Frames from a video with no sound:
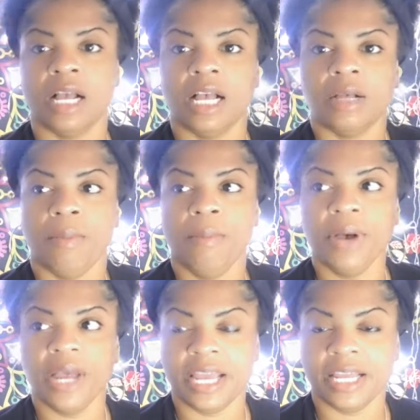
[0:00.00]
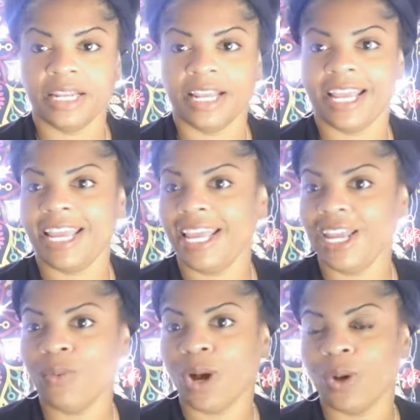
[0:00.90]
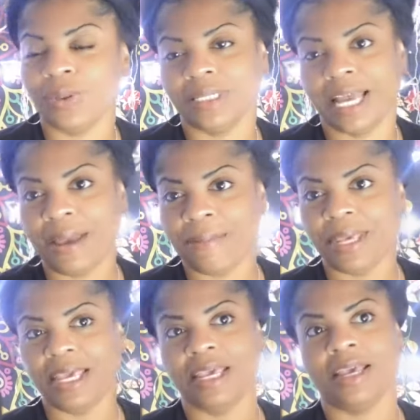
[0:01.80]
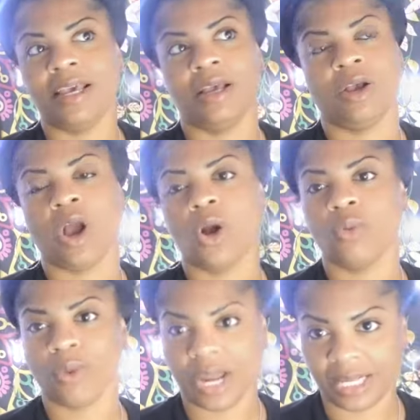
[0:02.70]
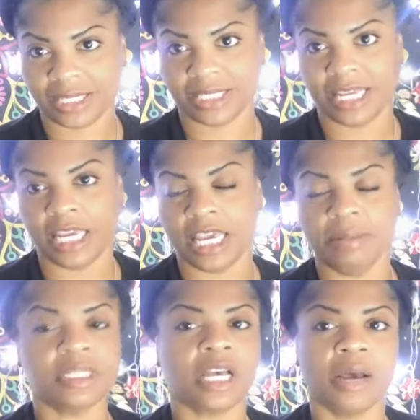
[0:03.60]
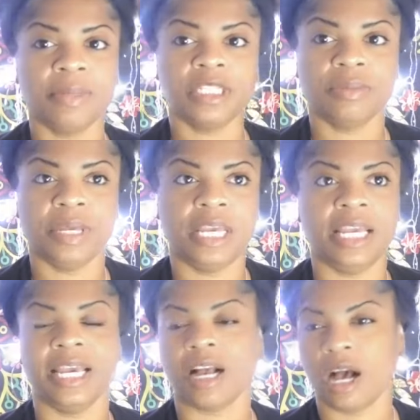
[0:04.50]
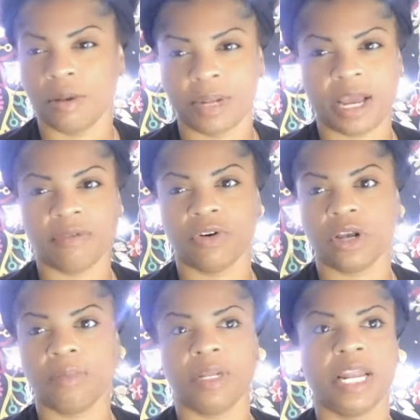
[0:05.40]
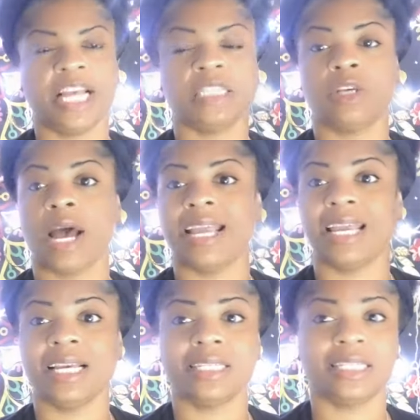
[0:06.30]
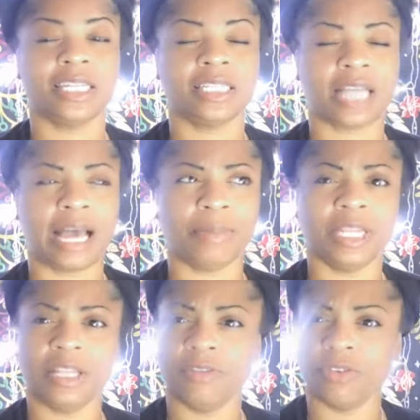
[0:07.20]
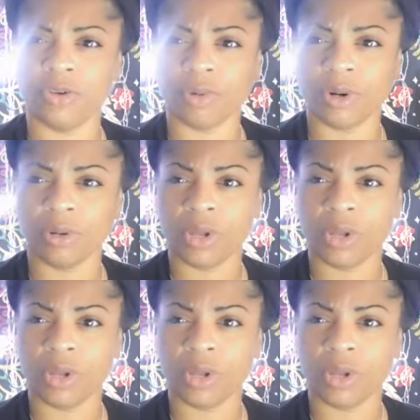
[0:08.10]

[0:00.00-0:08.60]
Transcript: But he won't let me rest. He keeps coming to me. He had calmed down for a couple of days. So I guess since I believe the funeral